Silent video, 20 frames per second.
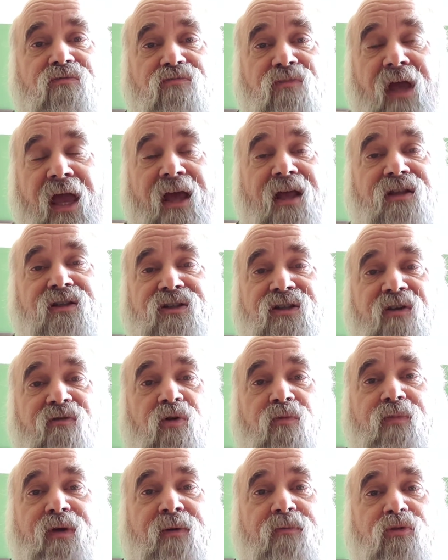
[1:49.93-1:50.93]
had
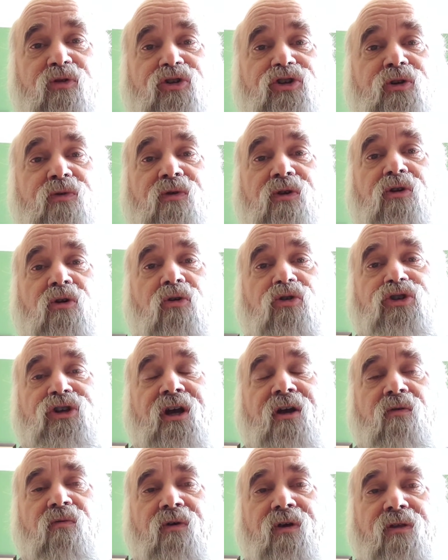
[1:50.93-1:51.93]
several people she would go
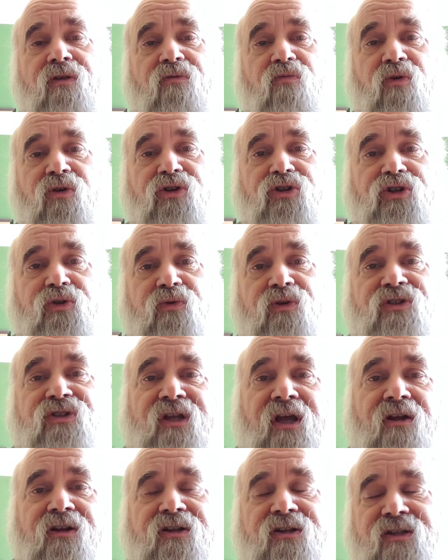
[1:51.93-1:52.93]
chat with when she was
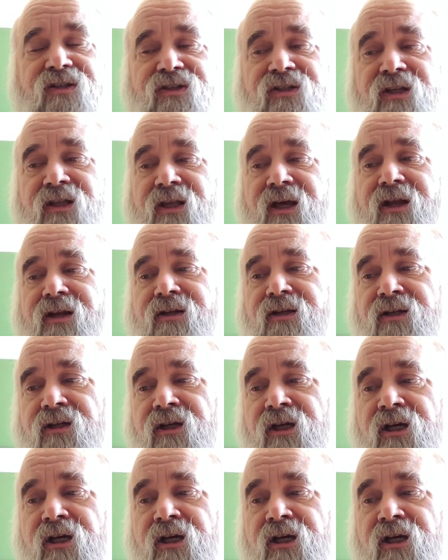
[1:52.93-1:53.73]
down at Disneyland, and